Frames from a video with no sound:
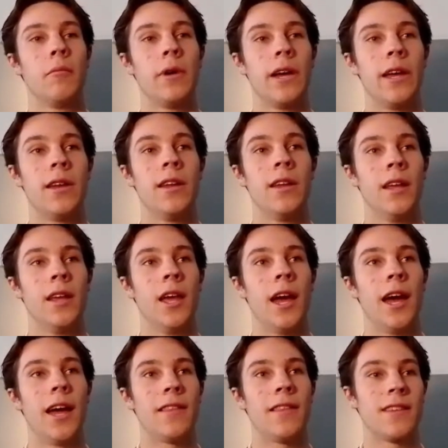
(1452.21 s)
But
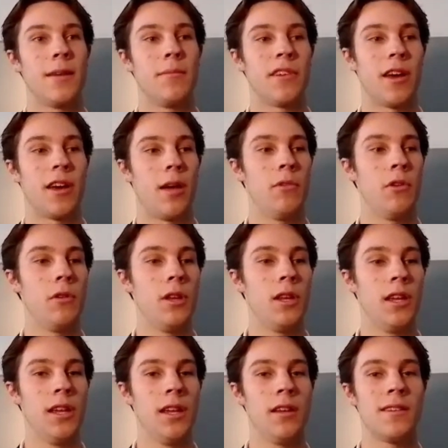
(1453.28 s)
at the same time, you
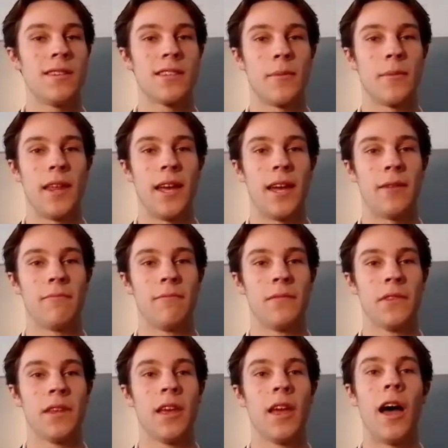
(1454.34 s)
need some of that
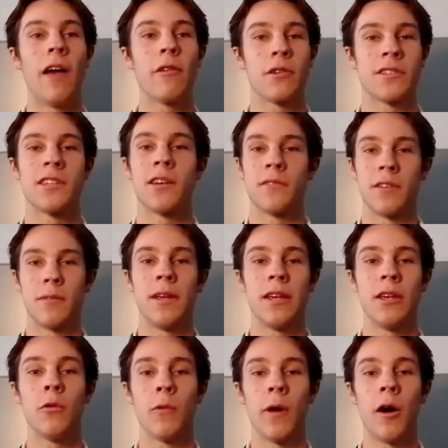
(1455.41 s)
other stuff to
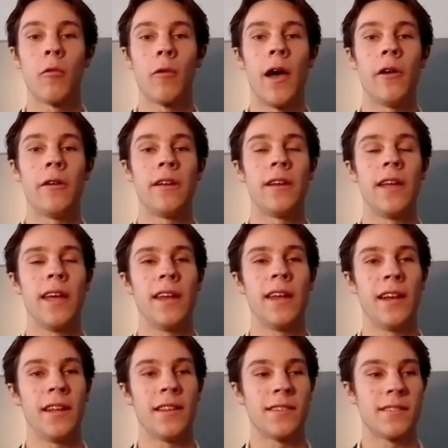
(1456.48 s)
make you well-rounded. And
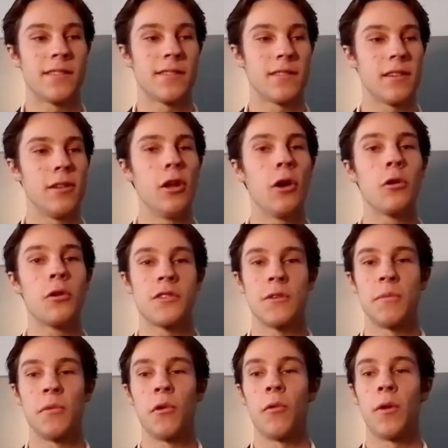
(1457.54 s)
it's
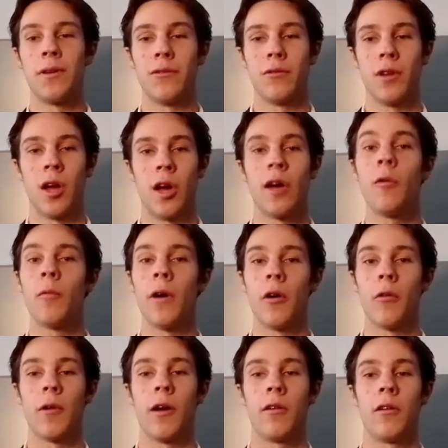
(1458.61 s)
noticeable when you're not
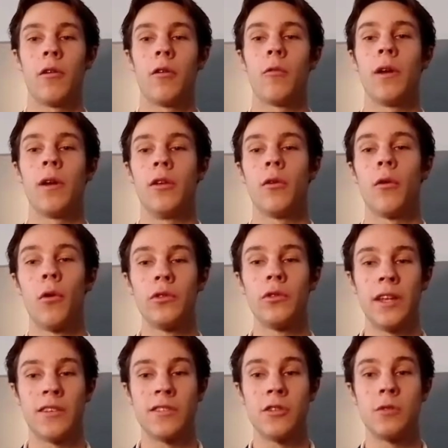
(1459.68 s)
well-rounded or when you're
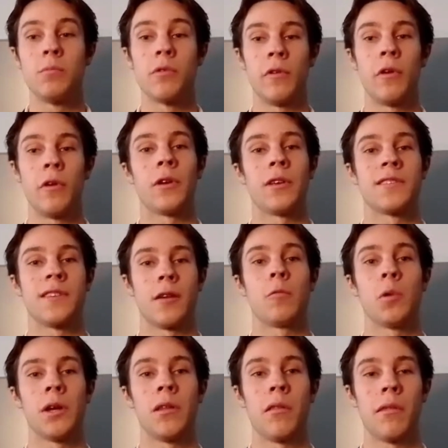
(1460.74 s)
only super focused
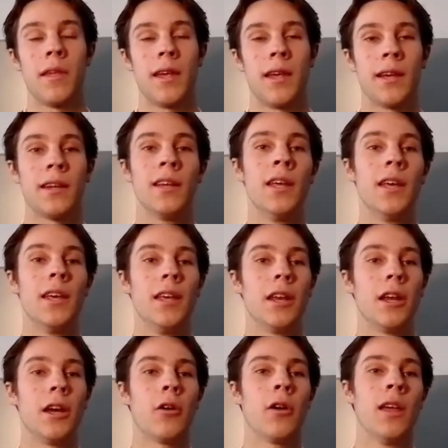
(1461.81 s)
on one thing,
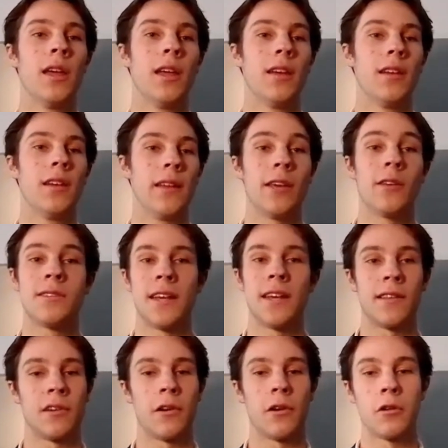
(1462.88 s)
you know, like you
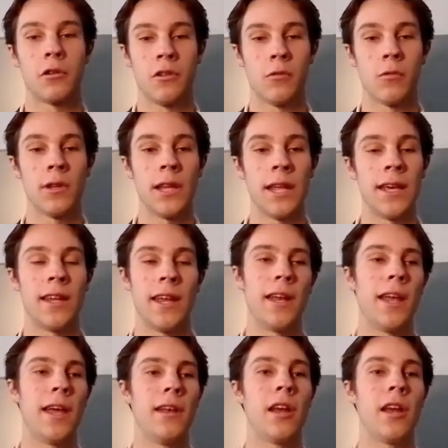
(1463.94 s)
said, it's harder to relate.
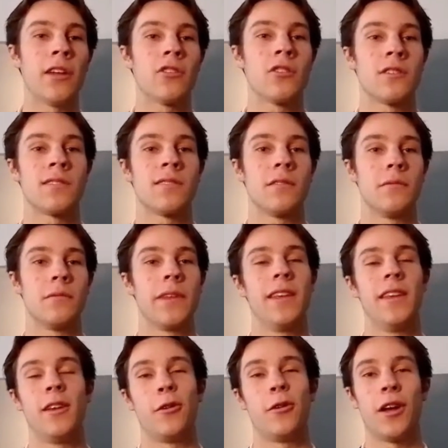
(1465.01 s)
And not just,
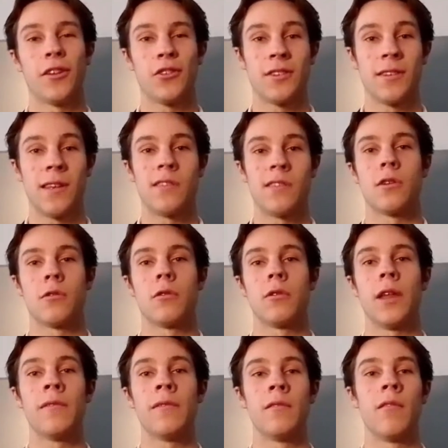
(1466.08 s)
not just as
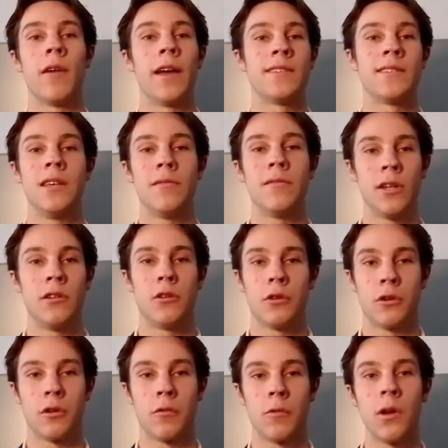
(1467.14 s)
general life advice, even in
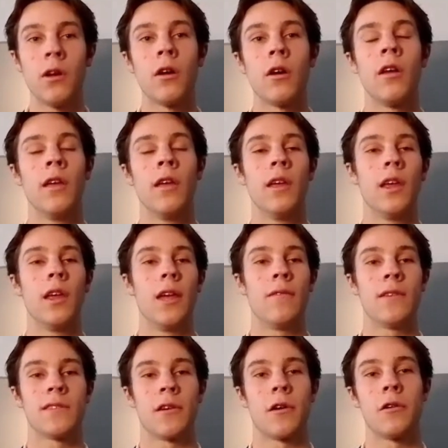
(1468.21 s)
your career,
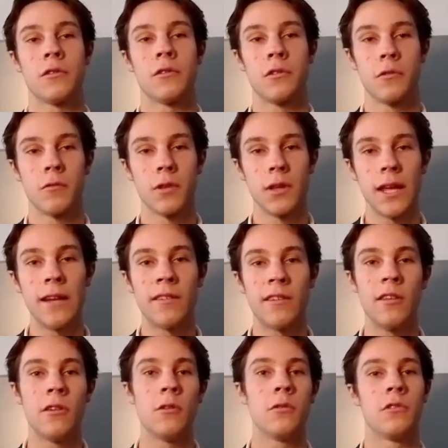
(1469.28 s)
if it's harder to relate
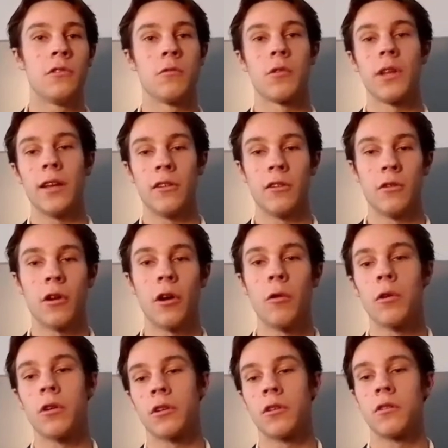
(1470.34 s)
to you, to relate to your
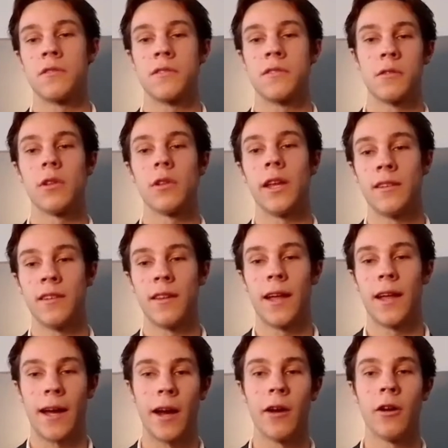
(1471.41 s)
coworkers, to relate to
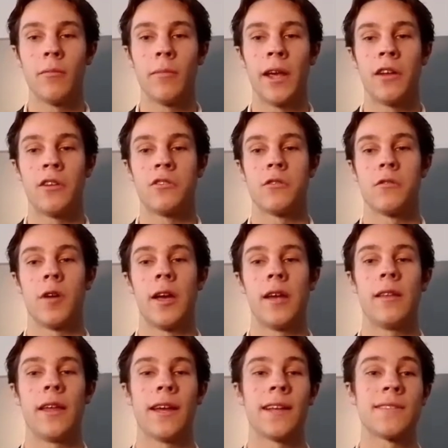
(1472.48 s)
that hiring manager,
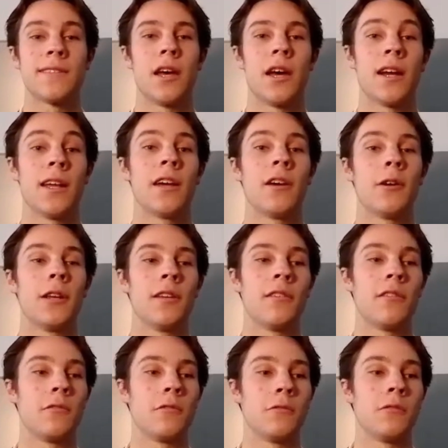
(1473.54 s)
right? Like it's not going
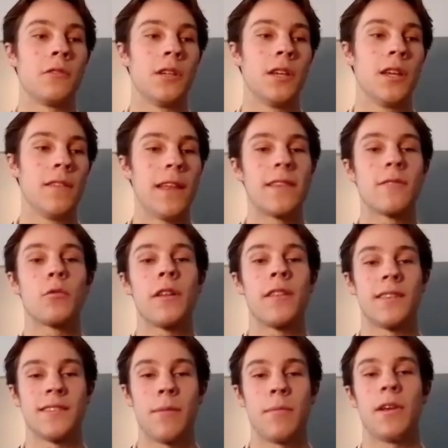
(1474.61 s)
to, that's one of
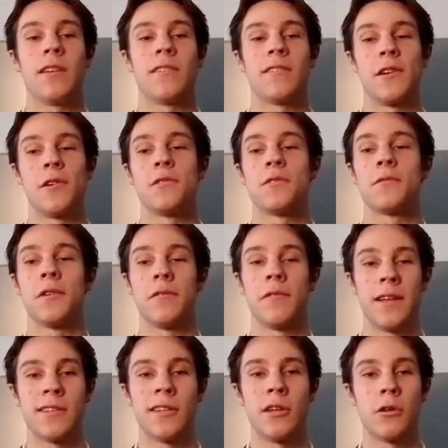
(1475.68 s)
the stepping stones for
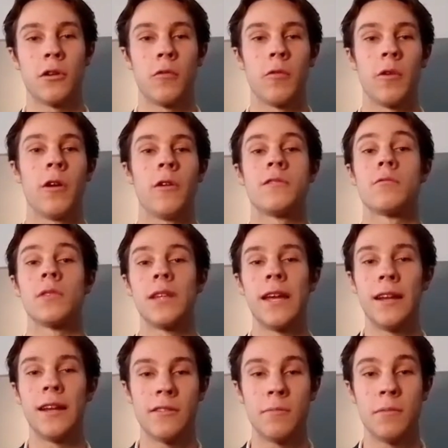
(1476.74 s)
advancing your career is
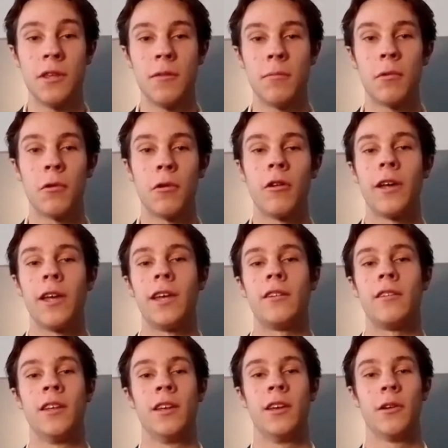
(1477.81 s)
relating to people
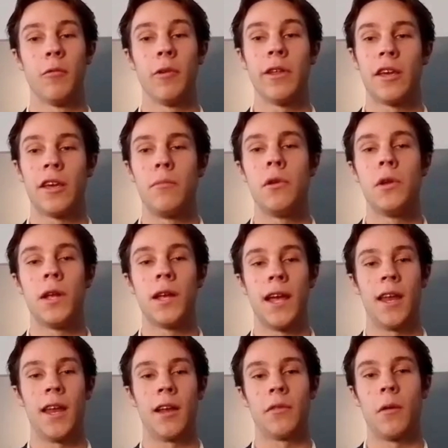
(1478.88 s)
and really
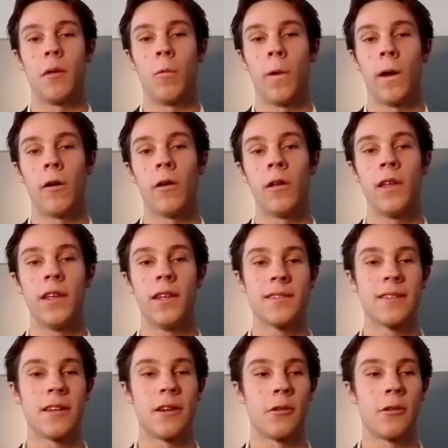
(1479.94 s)
communicating with them well.
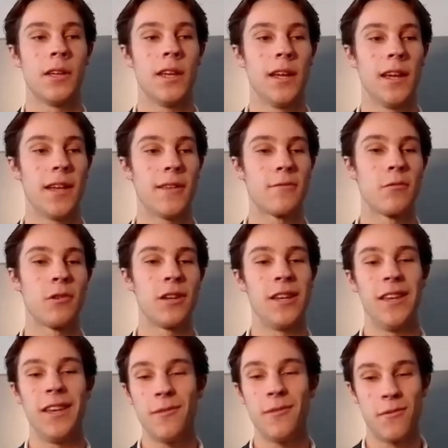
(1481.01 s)
So it's
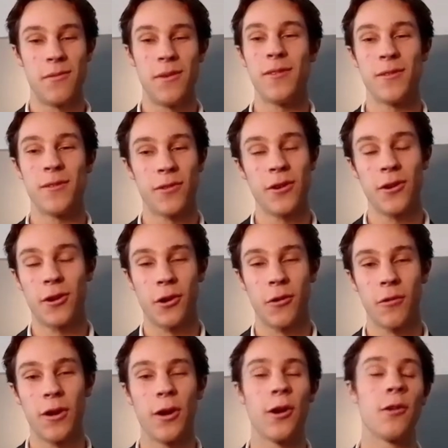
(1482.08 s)
really even for your
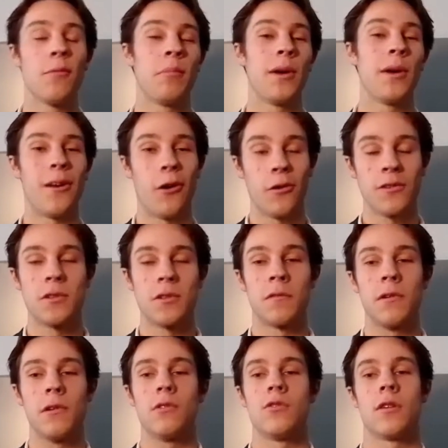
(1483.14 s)
career, but also
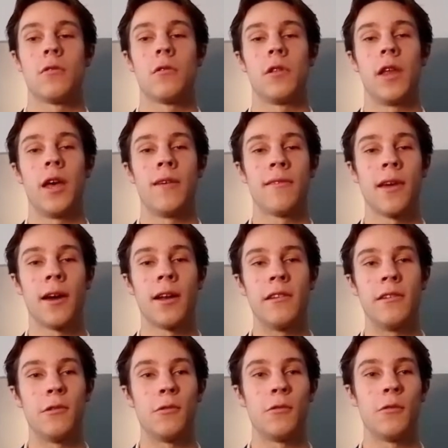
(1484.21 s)
for your general life, got to
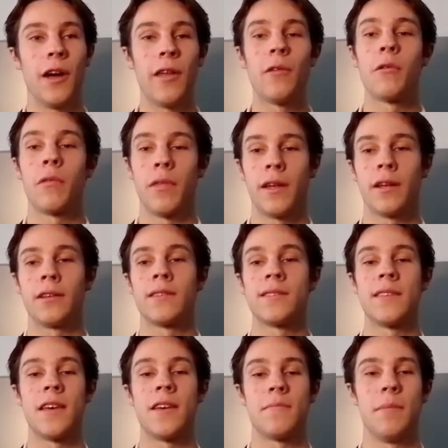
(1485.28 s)
do other
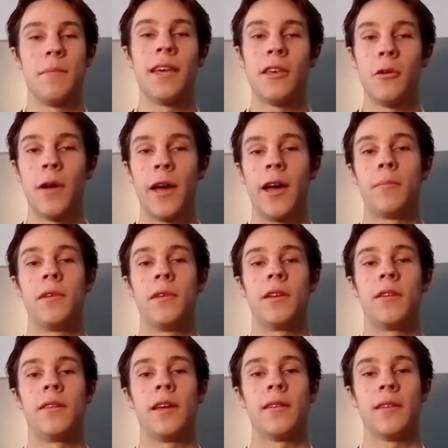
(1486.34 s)
things that make you happy
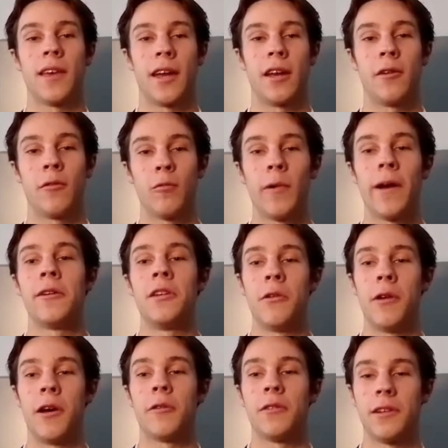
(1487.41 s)
and that kind of round
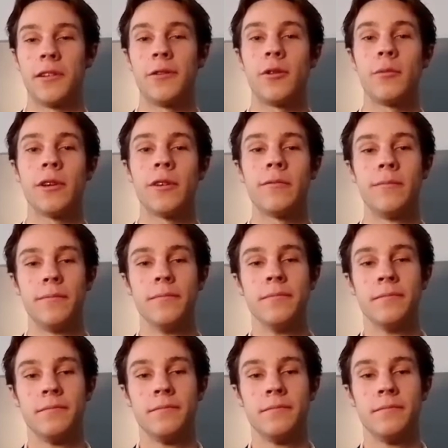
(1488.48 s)
you out a little bit.